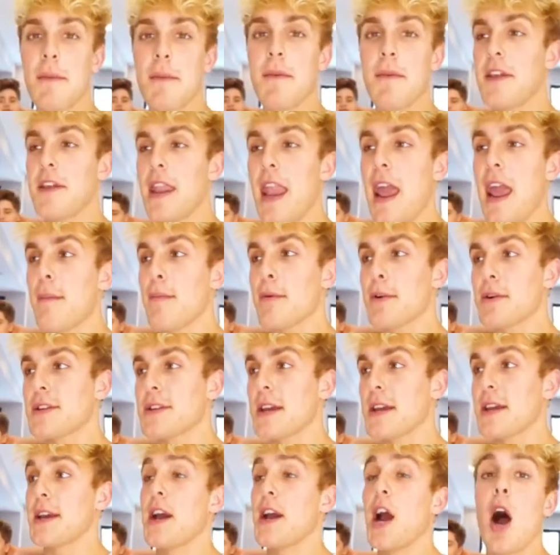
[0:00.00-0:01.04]
of the
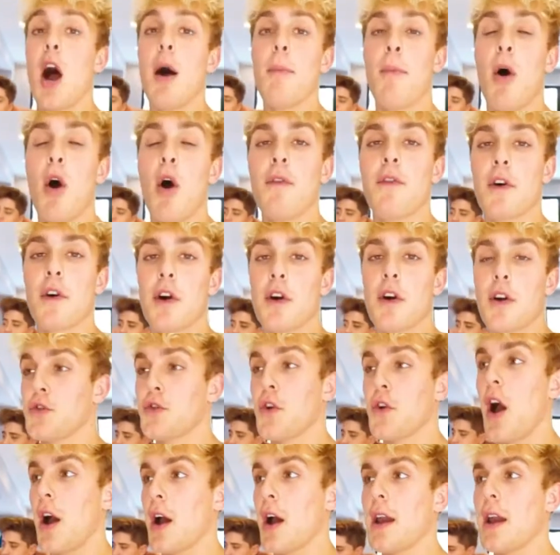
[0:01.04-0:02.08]
neighbors come over
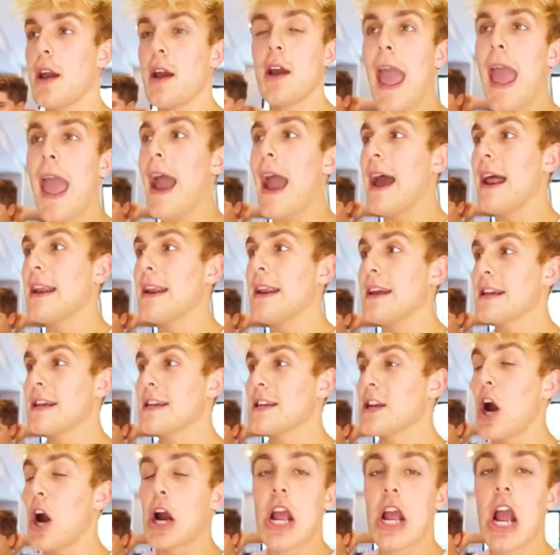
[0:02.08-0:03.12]
drunk and
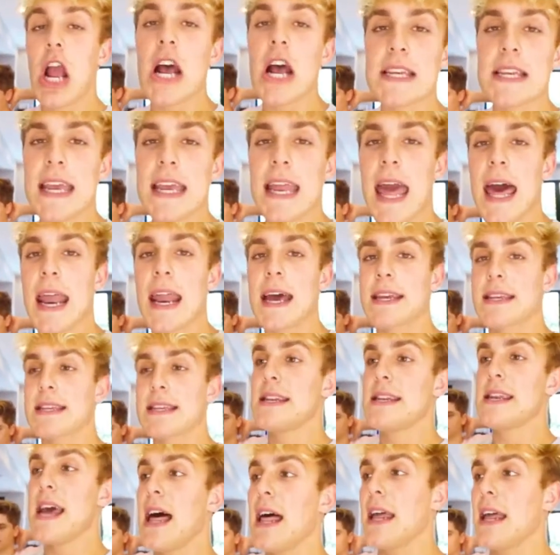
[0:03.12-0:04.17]
start cussing at
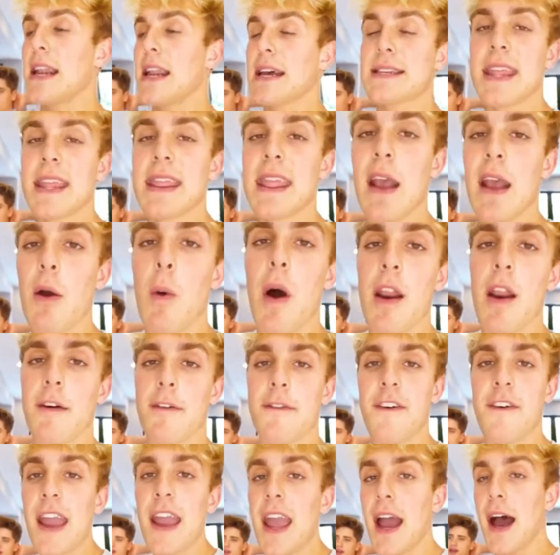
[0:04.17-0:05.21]
us, telling us that they want to
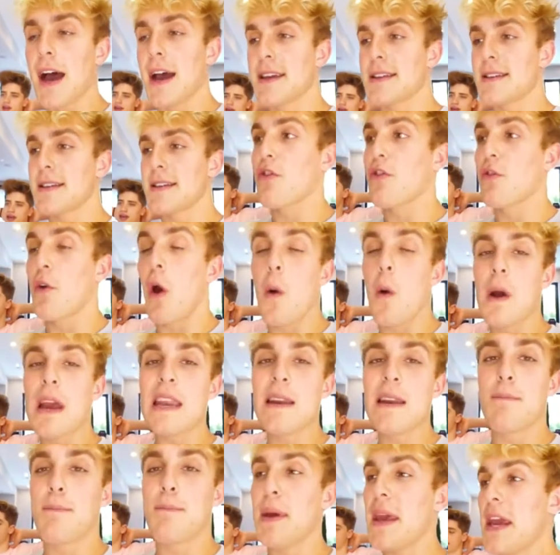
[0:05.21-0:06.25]
fight us,
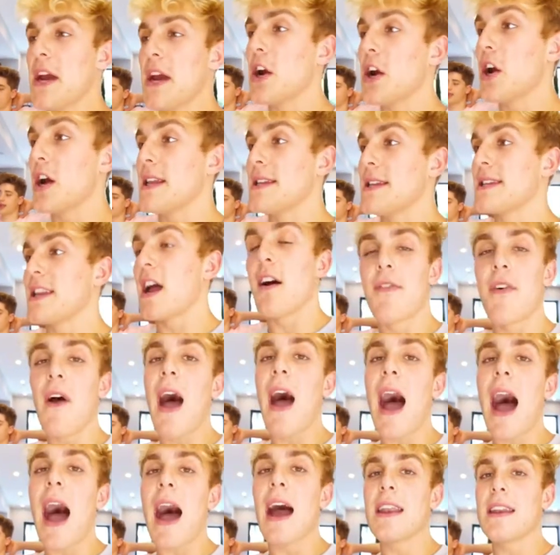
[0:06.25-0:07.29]
throwing beer and stuff
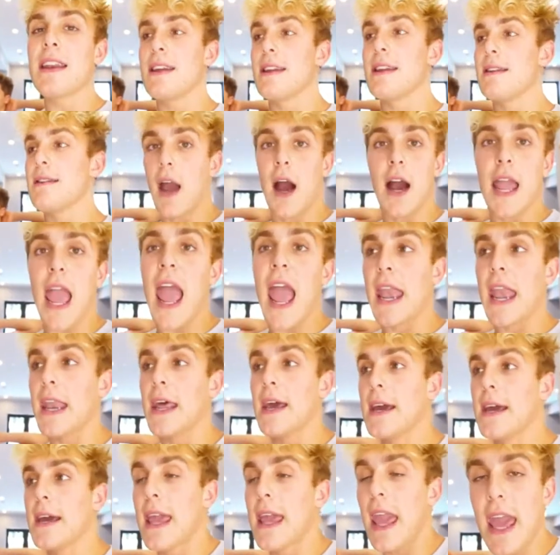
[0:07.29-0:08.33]
onto, again,
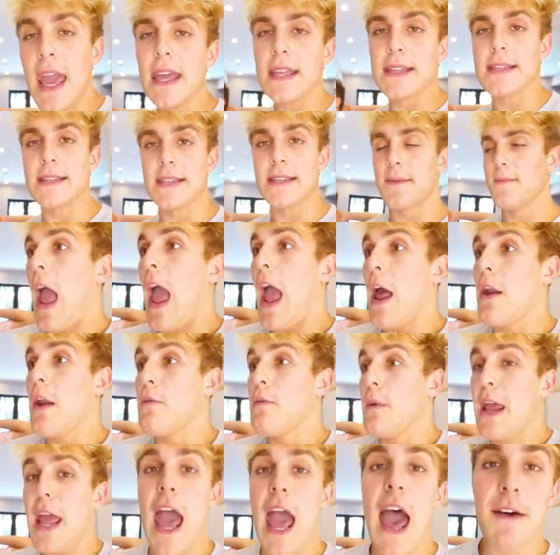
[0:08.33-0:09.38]
kids. And
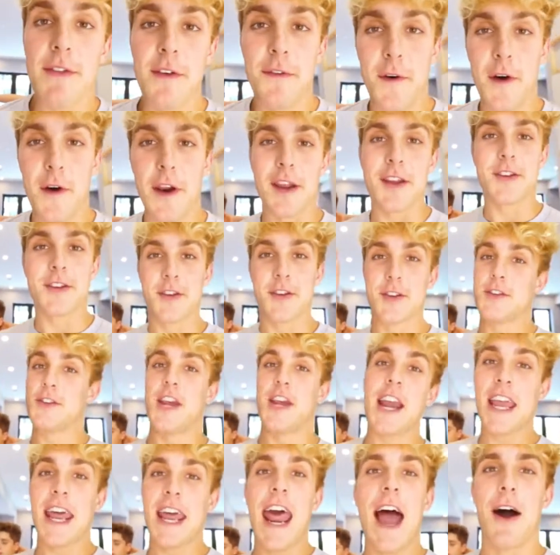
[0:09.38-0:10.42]
we have the footage.
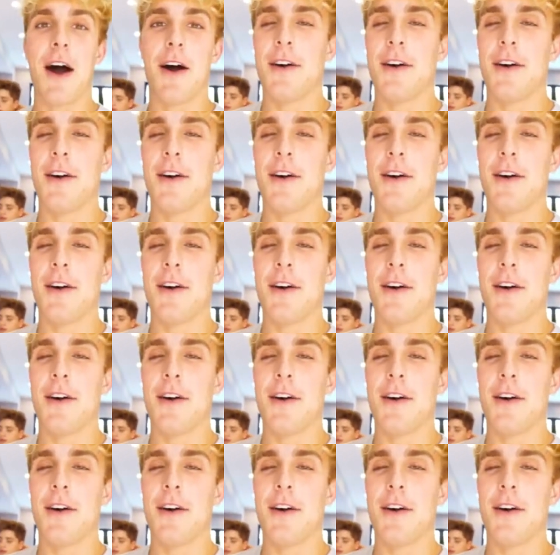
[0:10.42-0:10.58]
Check it out."